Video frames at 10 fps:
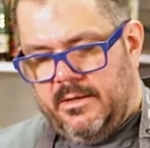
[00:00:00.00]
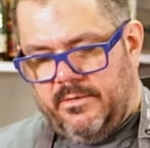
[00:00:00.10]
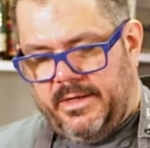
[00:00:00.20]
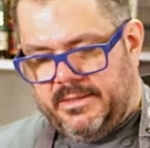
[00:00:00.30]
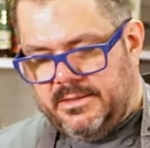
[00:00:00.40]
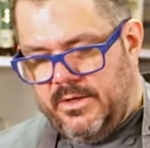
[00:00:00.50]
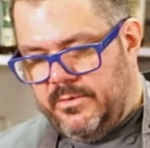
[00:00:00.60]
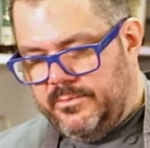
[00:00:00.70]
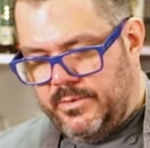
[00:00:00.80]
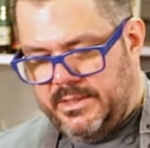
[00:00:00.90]
All right,
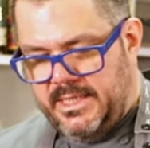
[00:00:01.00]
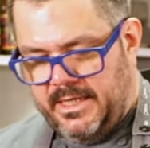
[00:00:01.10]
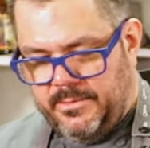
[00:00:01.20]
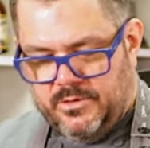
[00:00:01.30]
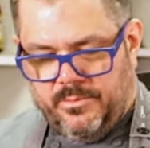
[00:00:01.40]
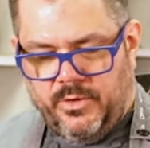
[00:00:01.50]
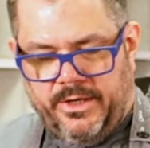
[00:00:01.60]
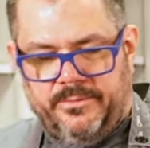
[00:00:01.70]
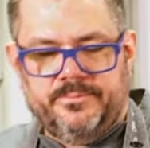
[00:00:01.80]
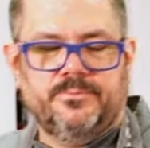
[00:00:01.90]
so we're gonna take it up to a
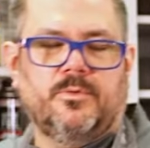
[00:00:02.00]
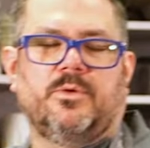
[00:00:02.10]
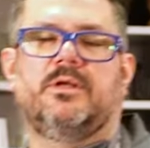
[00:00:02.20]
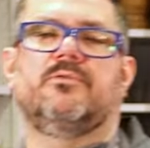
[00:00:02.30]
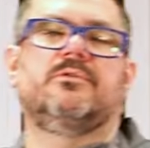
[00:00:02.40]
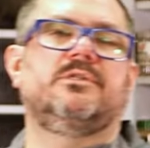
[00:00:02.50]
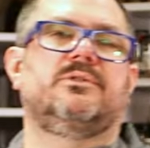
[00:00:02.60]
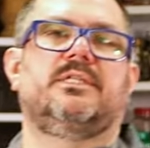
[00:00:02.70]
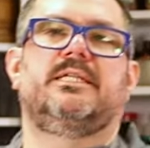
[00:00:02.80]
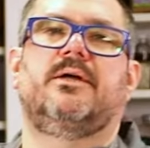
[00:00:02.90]
boil. We're gonna
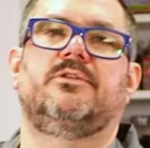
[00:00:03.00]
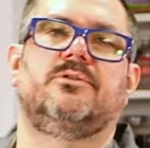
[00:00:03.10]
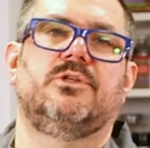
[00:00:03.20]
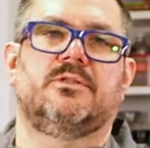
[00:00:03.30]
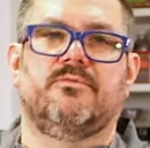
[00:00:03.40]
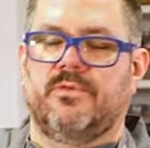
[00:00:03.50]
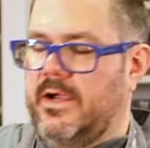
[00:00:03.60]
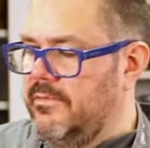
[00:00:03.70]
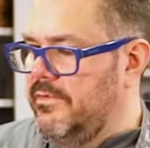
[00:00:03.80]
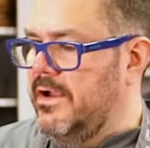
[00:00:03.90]
reduce it down to just a
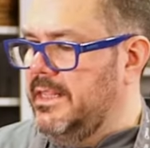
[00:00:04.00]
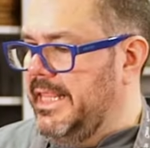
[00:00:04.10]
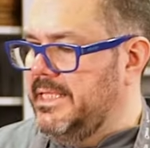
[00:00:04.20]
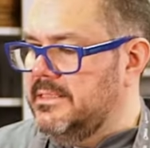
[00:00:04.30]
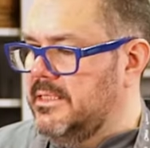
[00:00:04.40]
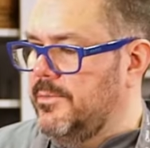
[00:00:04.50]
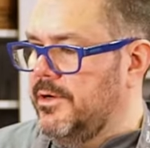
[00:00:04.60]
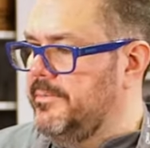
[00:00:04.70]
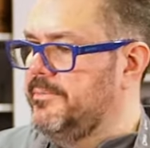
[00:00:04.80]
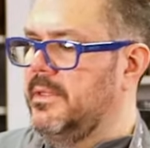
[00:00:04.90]
very, very light
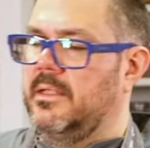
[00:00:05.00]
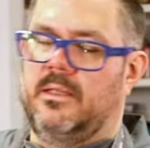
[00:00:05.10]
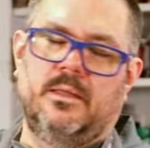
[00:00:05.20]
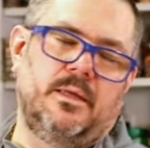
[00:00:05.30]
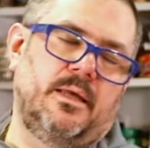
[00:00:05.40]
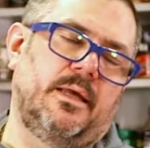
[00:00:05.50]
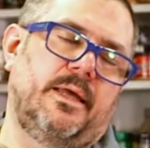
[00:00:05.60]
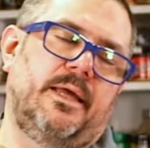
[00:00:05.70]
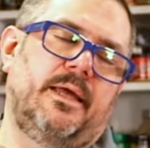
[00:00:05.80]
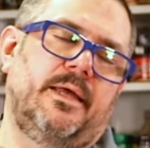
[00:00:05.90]
simmer,
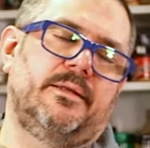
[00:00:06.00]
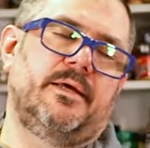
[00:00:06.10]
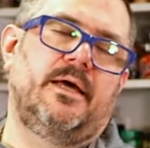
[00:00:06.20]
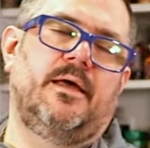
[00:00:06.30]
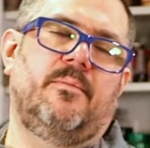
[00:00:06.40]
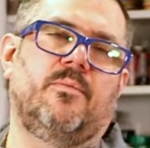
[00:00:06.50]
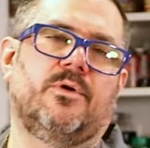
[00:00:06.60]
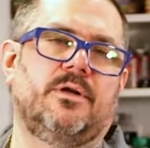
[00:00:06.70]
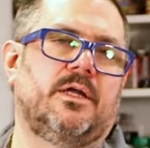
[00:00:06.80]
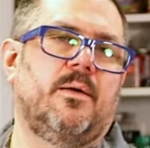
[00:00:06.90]
and we're
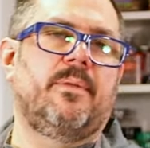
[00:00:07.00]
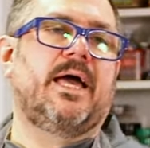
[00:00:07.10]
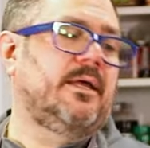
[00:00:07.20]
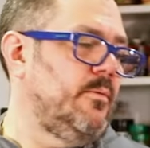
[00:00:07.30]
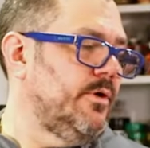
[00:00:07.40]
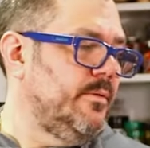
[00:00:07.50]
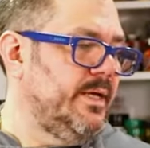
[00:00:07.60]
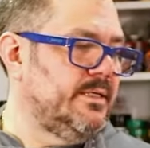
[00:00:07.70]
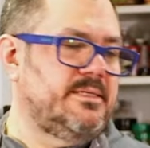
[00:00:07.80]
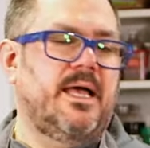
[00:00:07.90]
gonna come back and we're gonna
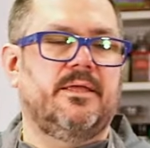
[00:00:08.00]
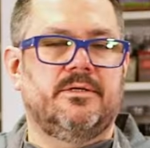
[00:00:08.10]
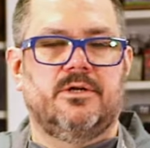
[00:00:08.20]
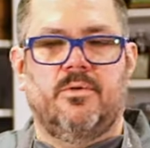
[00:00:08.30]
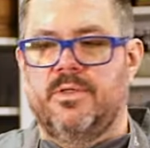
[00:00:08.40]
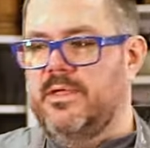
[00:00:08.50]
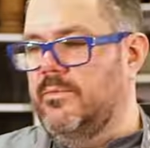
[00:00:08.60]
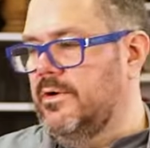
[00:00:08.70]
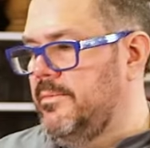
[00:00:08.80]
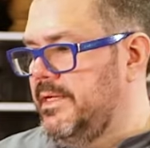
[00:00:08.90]
make a salad to go with it.
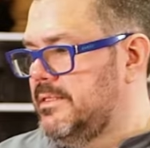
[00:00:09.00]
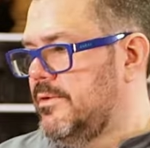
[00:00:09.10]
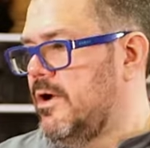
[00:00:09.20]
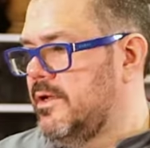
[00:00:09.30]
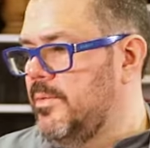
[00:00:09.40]
We're gonna make some garlic